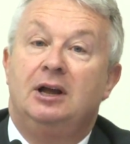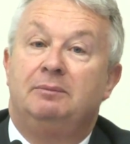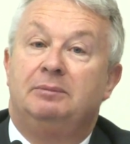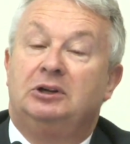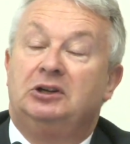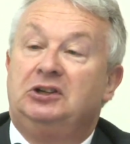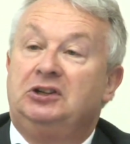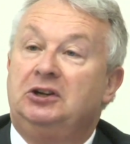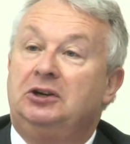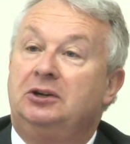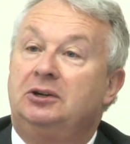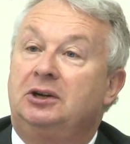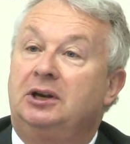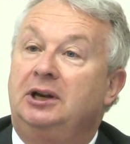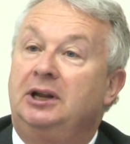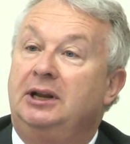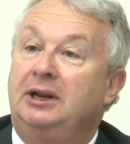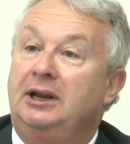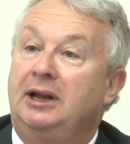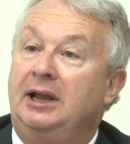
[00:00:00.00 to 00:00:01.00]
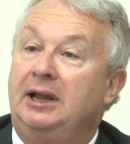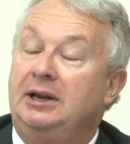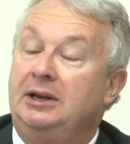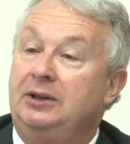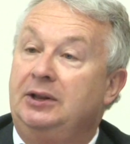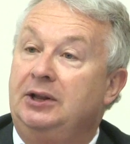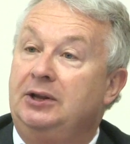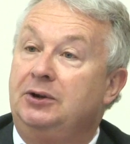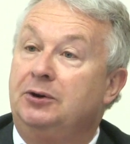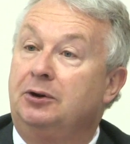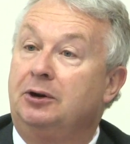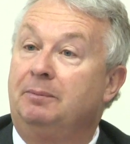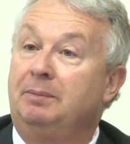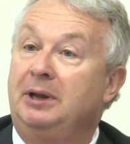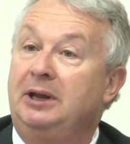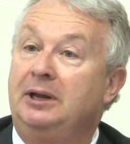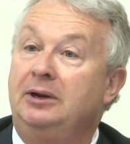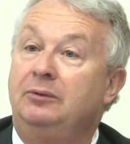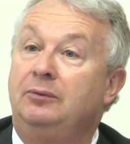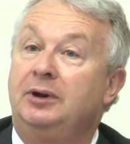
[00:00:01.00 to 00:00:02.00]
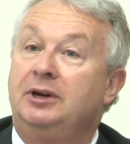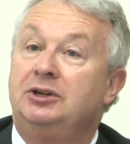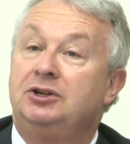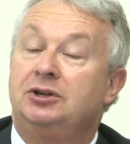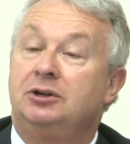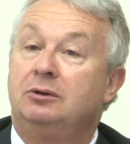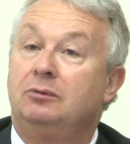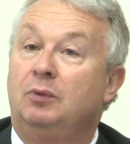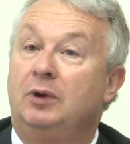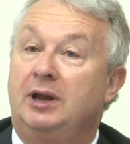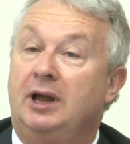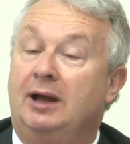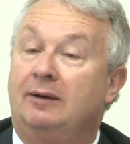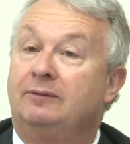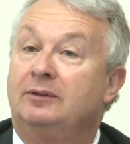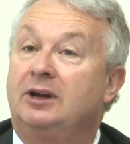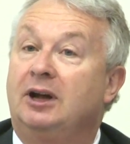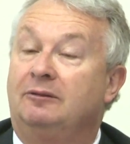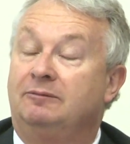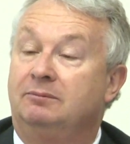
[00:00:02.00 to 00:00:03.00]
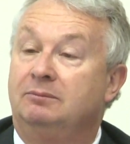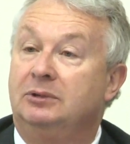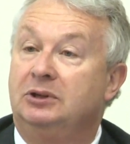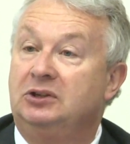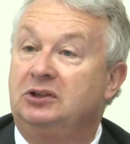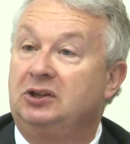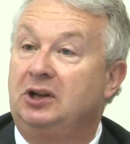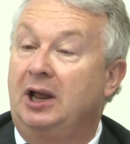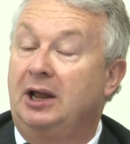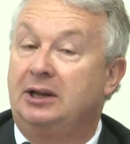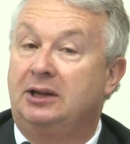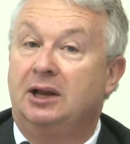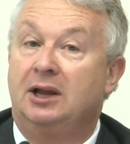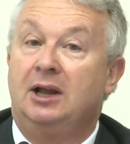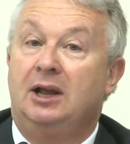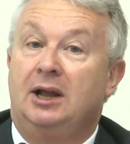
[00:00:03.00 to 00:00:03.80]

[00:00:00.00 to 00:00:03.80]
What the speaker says: but certainly in the European region, we have governments like